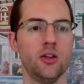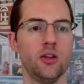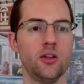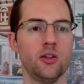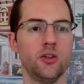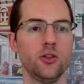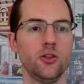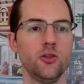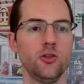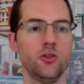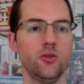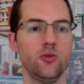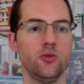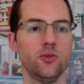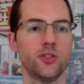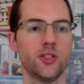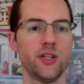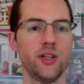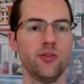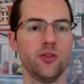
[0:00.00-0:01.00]
You
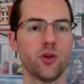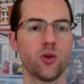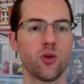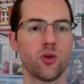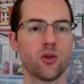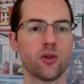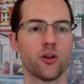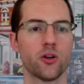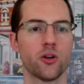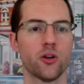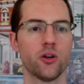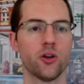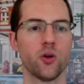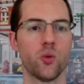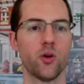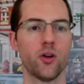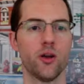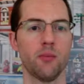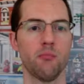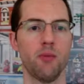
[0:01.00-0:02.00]
receive an order
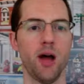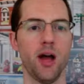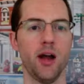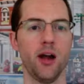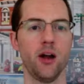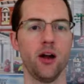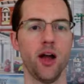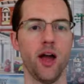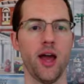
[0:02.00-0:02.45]
when a buyer